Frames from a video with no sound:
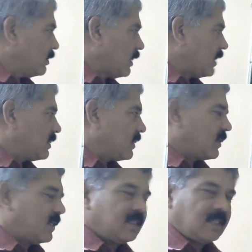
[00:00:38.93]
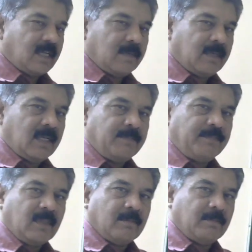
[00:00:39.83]
9 sections A, B,
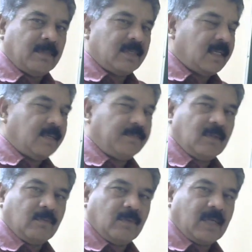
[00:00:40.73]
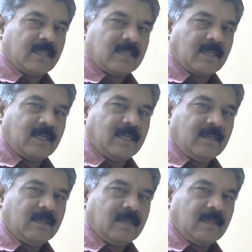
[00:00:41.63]
B, C. We are
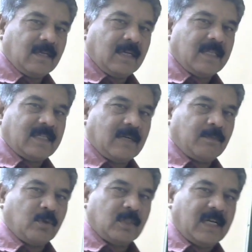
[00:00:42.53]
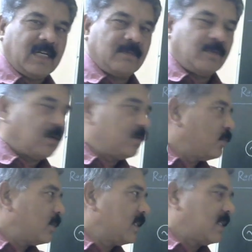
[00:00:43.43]
installing relays at both the ends because
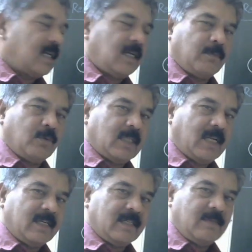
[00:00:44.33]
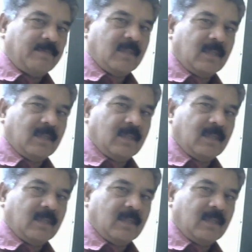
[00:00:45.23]
sources are at both the ends.